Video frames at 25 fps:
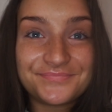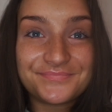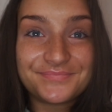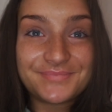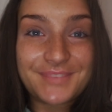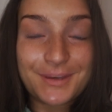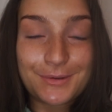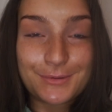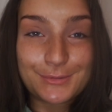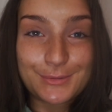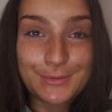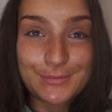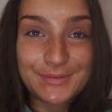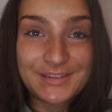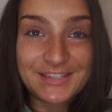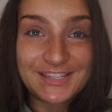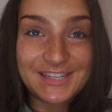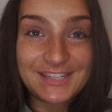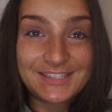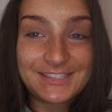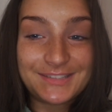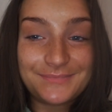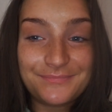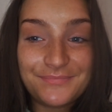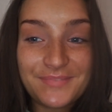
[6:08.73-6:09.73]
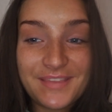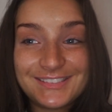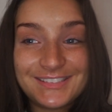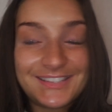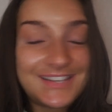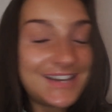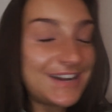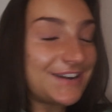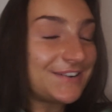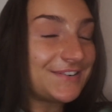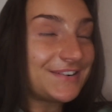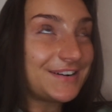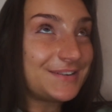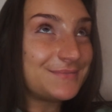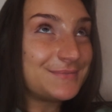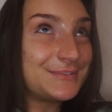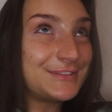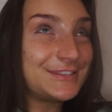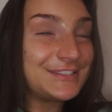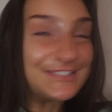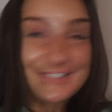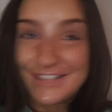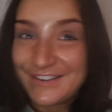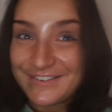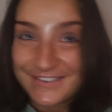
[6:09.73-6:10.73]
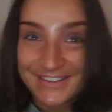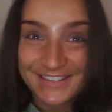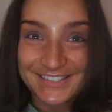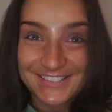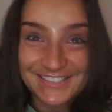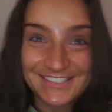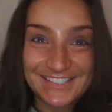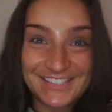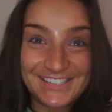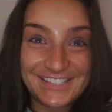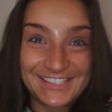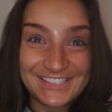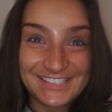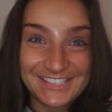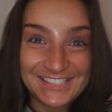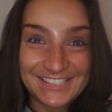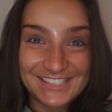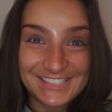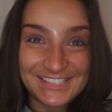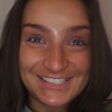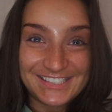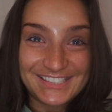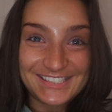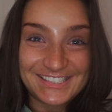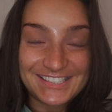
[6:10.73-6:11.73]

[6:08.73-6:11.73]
That was what we did. Now I'm so excited